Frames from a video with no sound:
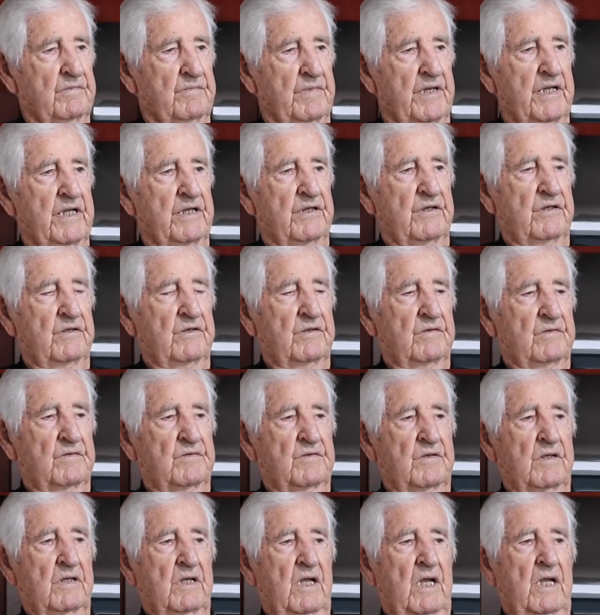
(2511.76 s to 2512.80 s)

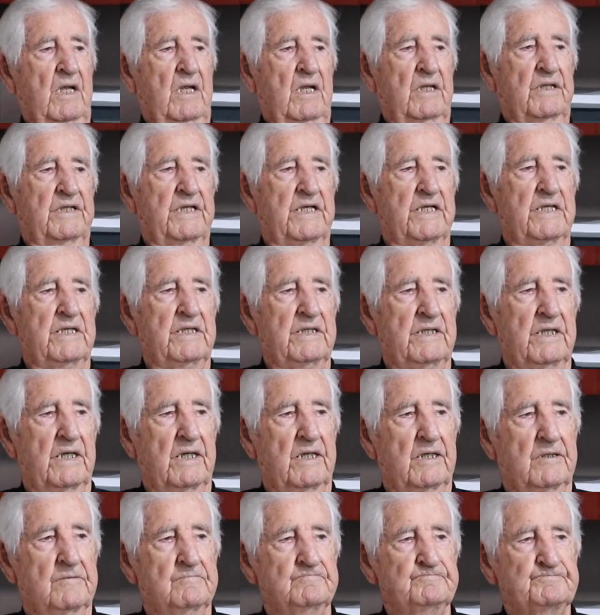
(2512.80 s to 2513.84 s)
in
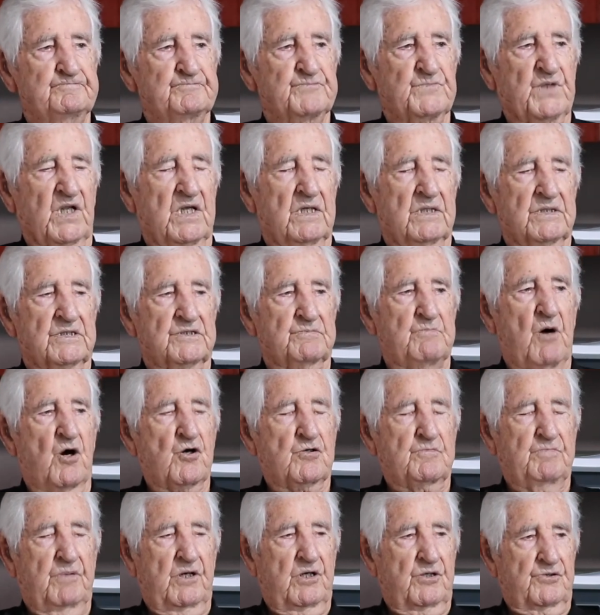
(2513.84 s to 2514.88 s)
the
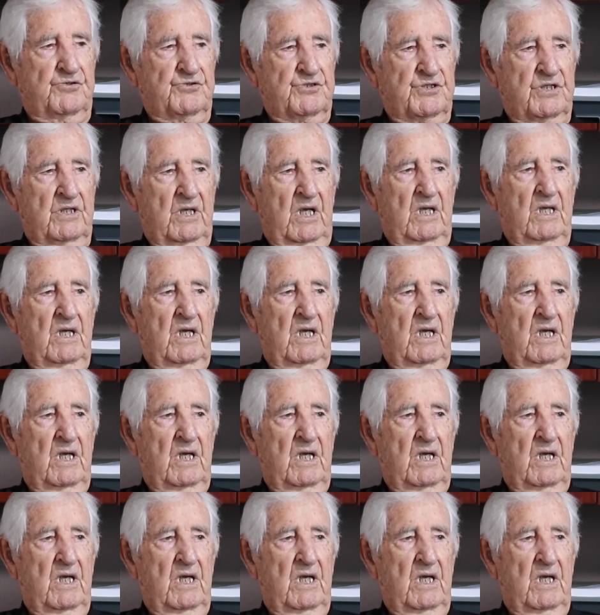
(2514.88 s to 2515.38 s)
smoke boats.